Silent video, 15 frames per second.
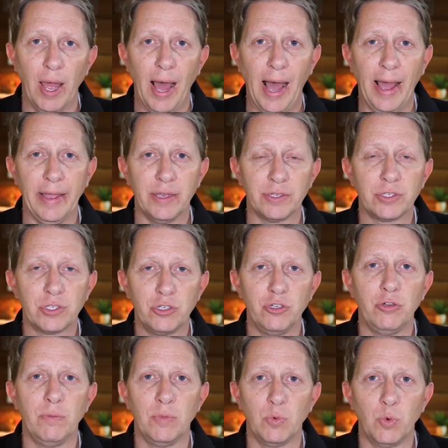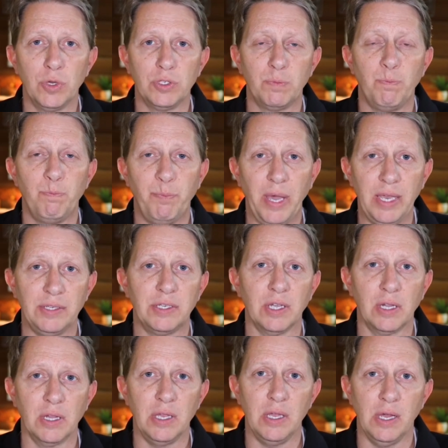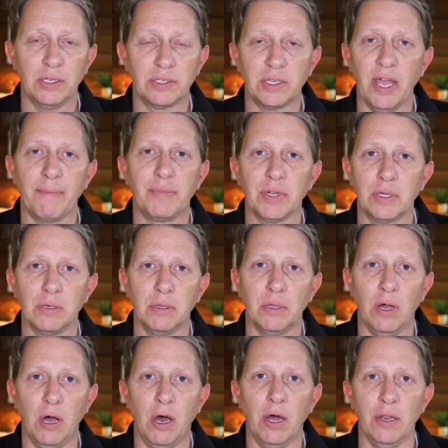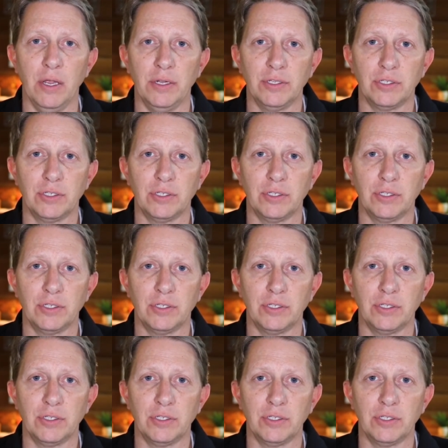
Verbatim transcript: I assumed was basically a skeptical audience.